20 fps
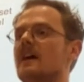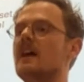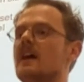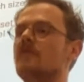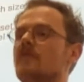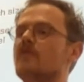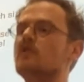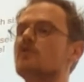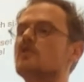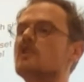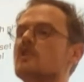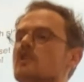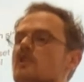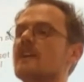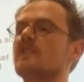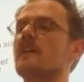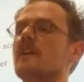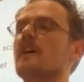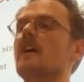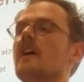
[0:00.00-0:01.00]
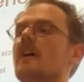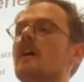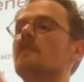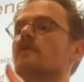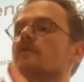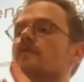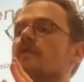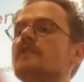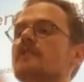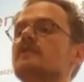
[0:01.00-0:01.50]
if you look
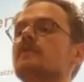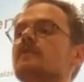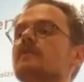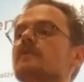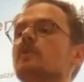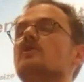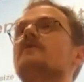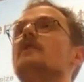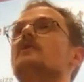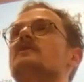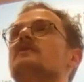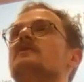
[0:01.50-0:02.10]
at first of all, just